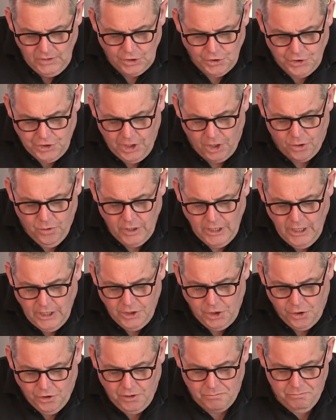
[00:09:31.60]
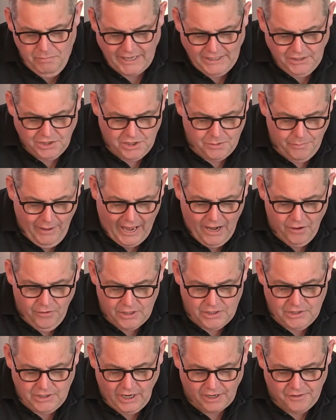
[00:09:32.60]
So you can make some
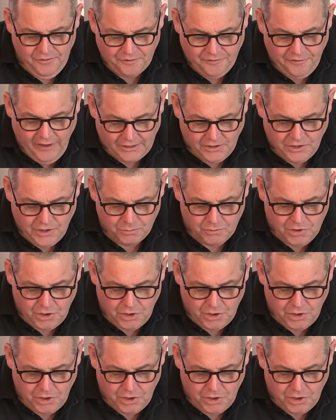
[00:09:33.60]
errors and fix them.